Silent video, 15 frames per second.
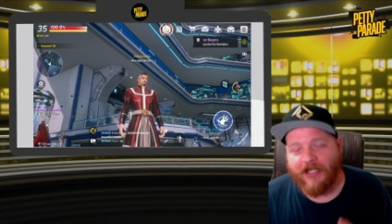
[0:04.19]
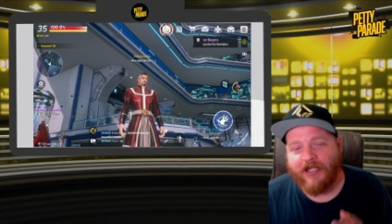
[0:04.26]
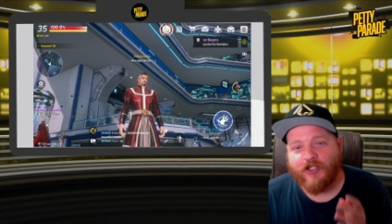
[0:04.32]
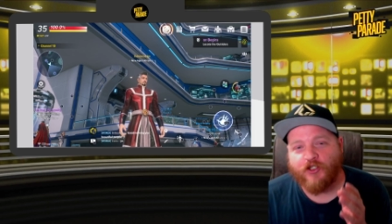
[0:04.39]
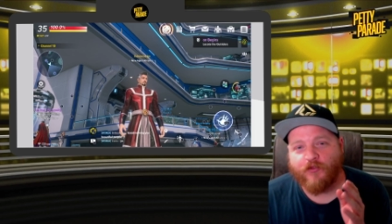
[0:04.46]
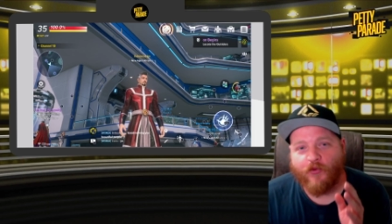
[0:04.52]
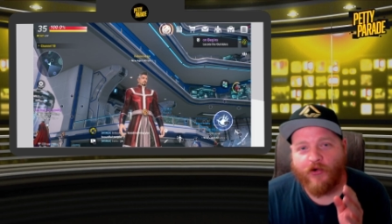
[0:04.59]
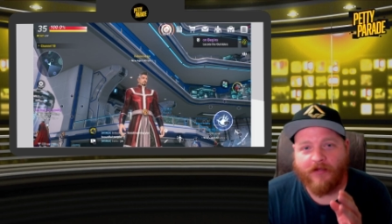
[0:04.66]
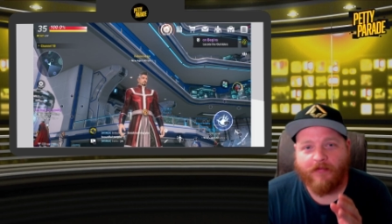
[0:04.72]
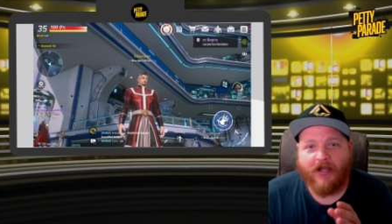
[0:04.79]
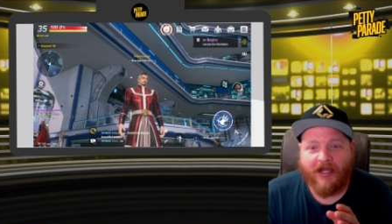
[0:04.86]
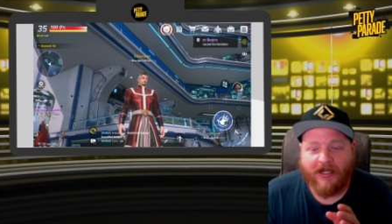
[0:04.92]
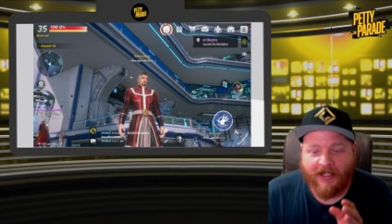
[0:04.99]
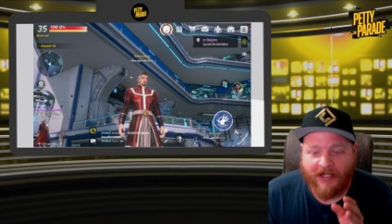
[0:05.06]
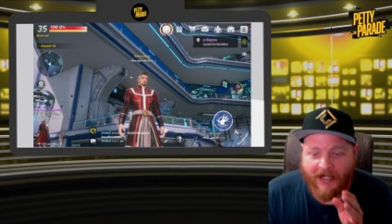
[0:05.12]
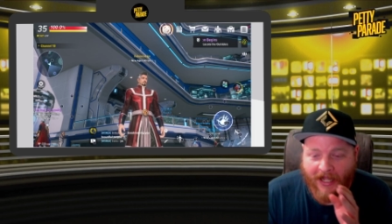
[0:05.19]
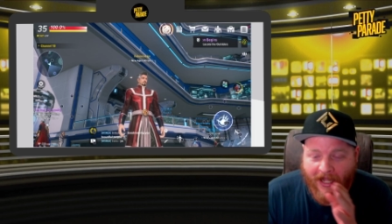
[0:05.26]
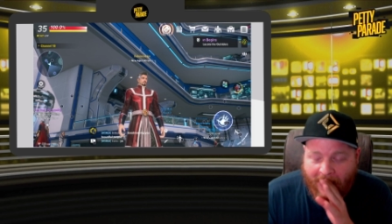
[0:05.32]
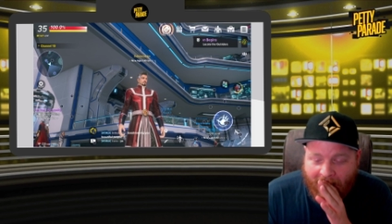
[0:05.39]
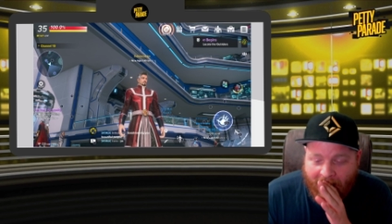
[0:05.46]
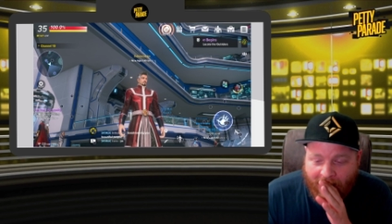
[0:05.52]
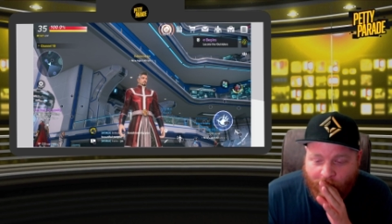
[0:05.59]
It's your boy Petty,
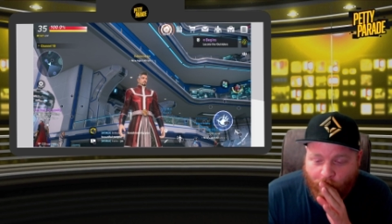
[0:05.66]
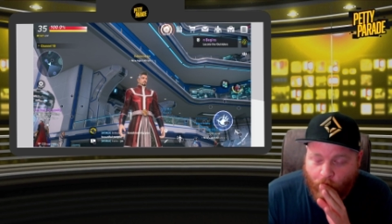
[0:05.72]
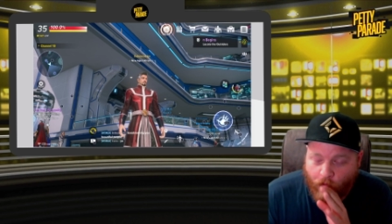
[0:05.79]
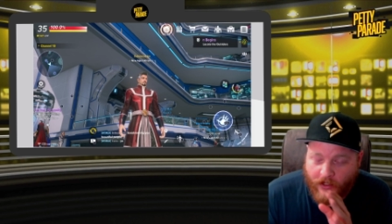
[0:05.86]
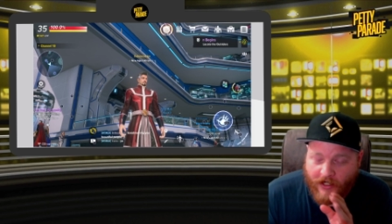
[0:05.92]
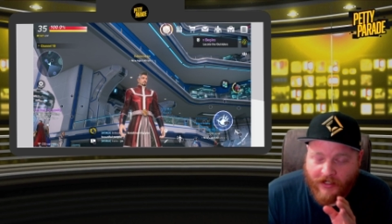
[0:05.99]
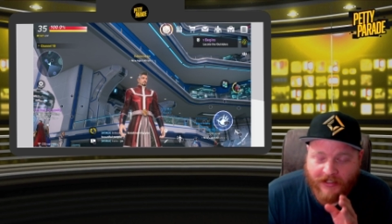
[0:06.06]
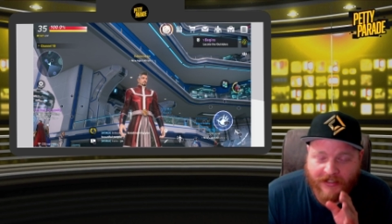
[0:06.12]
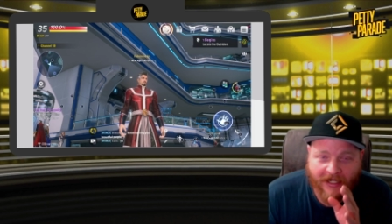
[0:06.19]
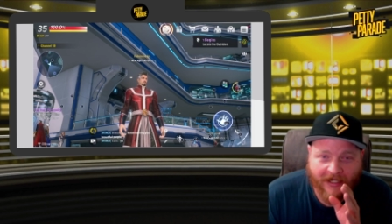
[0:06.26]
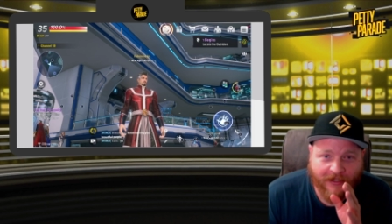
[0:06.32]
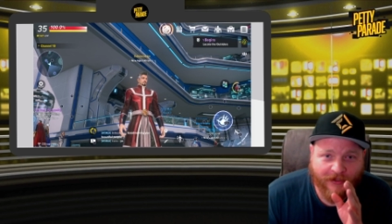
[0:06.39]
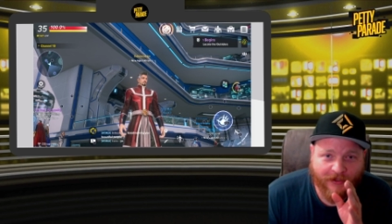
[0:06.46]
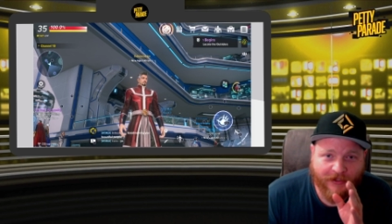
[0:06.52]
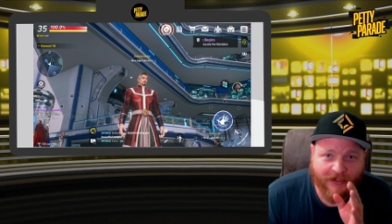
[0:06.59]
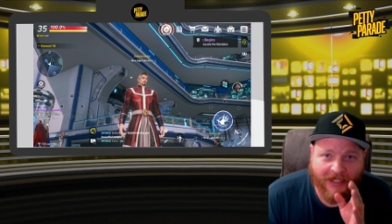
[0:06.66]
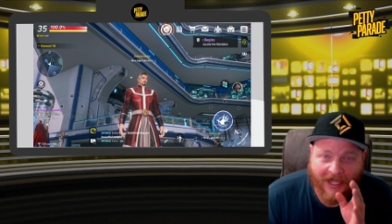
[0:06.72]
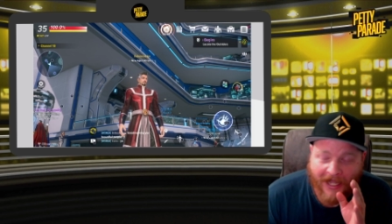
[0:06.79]
and we're here to take a look